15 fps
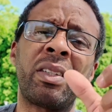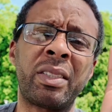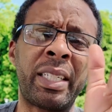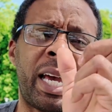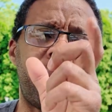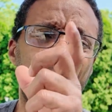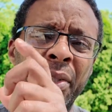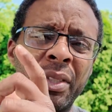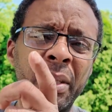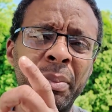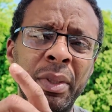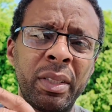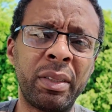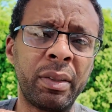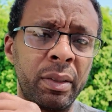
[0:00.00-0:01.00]
tab or
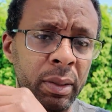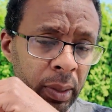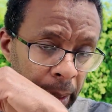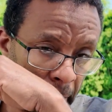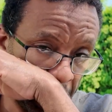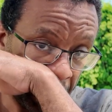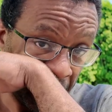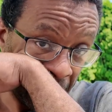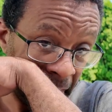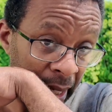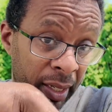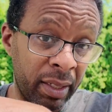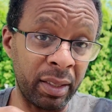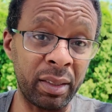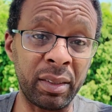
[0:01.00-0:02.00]
something,
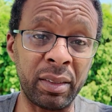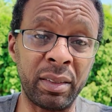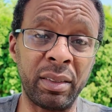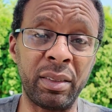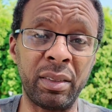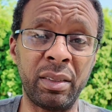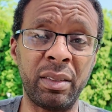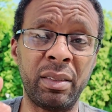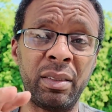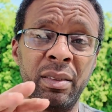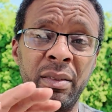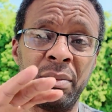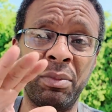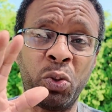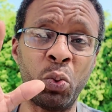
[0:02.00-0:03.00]
and
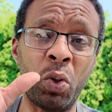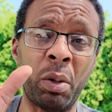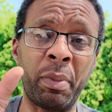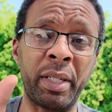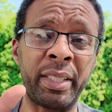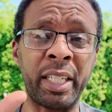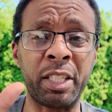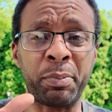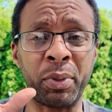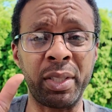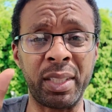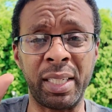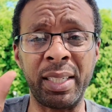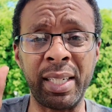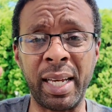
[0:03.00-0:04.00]
do all my test
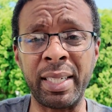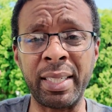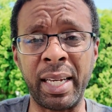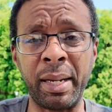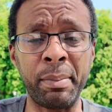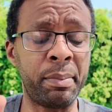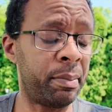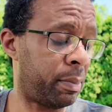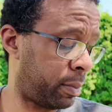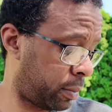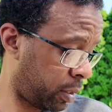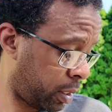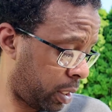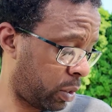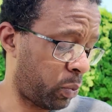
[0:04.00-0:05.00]
prints in that tab,
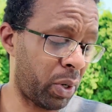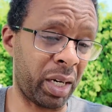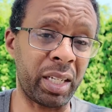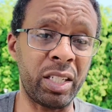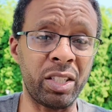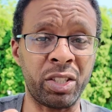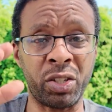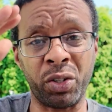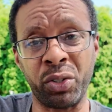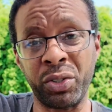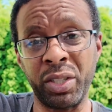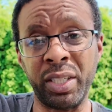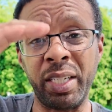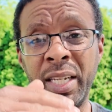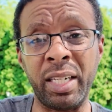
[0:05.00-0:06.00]
where I can just
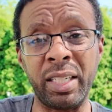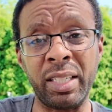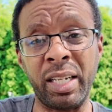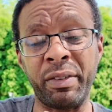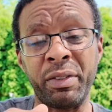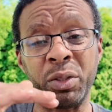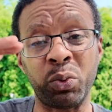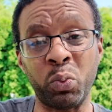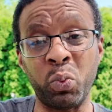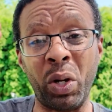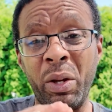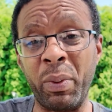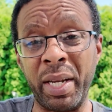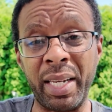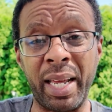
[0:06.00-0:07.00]
turn the ink levels
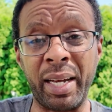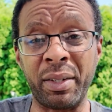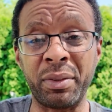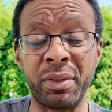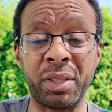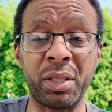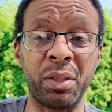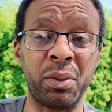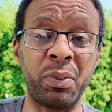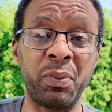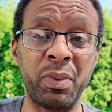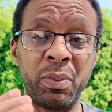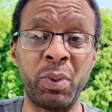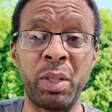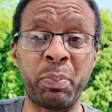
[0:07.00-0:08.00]
way down, so
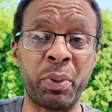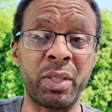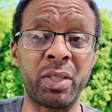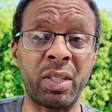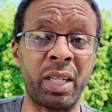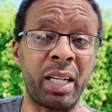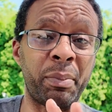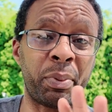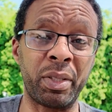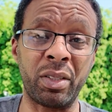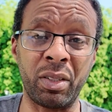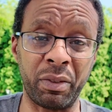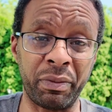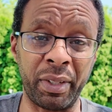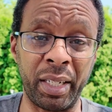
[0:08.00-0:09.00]
when it prints on that, it prints
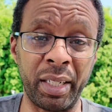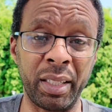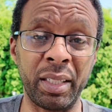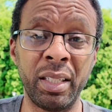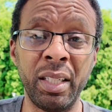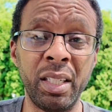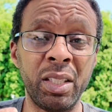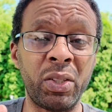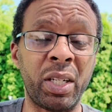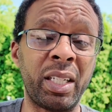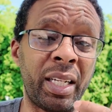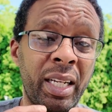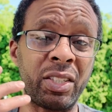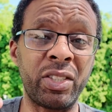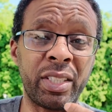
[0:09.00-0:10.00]
on fine. So I
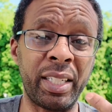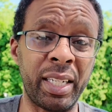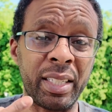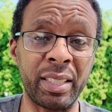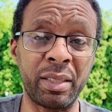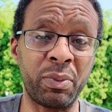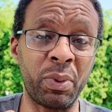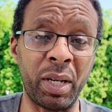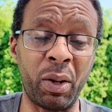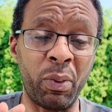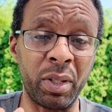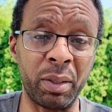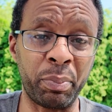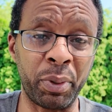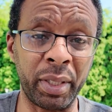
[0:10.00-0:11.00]
can actually test what I
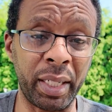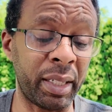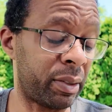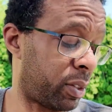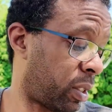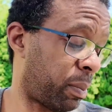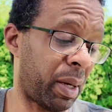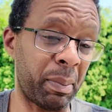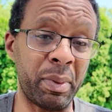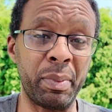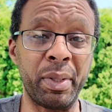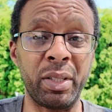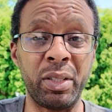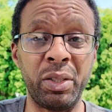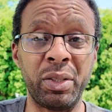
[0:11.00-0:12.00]
want to print out. So I might be
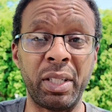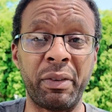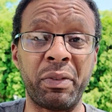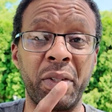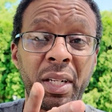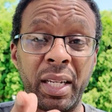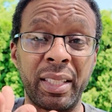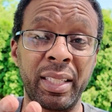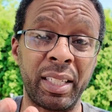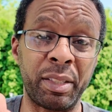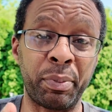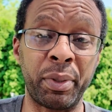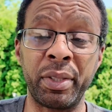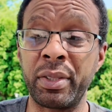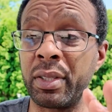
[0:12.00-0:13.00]
able to use that for like
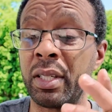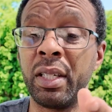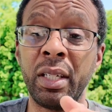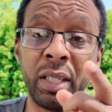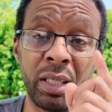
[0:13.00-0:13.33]
test prints.